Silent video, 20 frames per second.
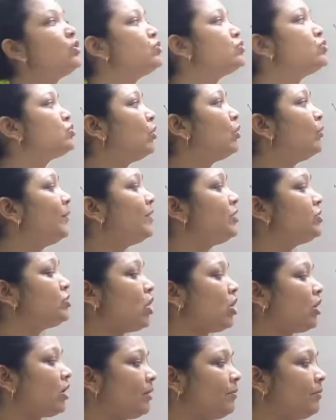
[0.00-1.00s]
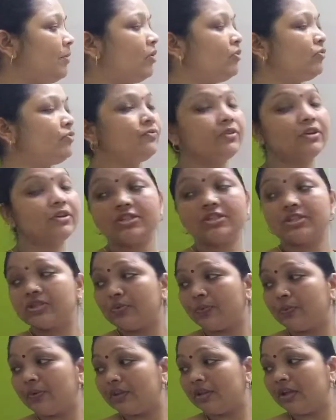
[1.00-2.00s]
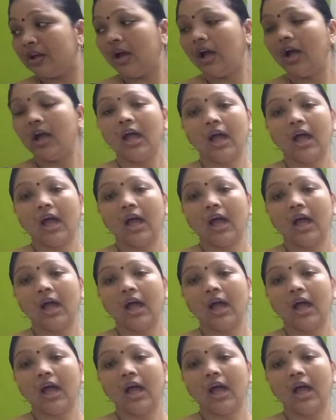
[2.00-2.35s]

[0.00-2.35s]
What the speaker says: So we'll talk about first with the